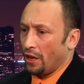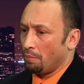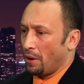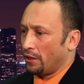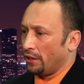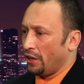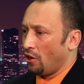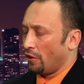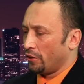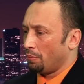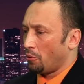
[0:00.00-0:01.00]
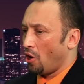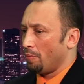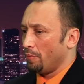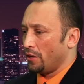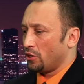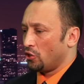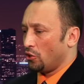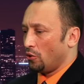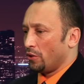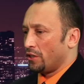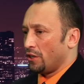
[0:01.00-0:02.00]
Absolutely, but Leon, the problem is
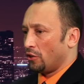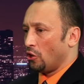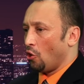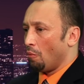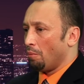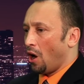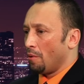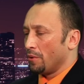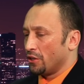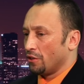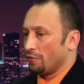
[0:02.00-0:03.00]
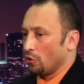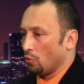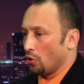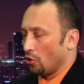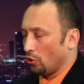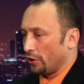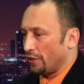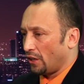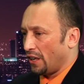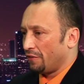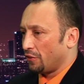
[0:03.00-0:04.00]
too is that the Obamas of the world and the
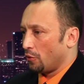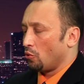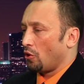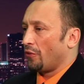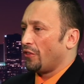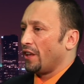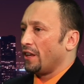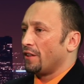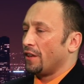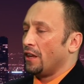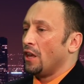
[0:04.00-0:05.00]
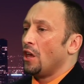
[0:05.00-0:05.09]
left of the world think that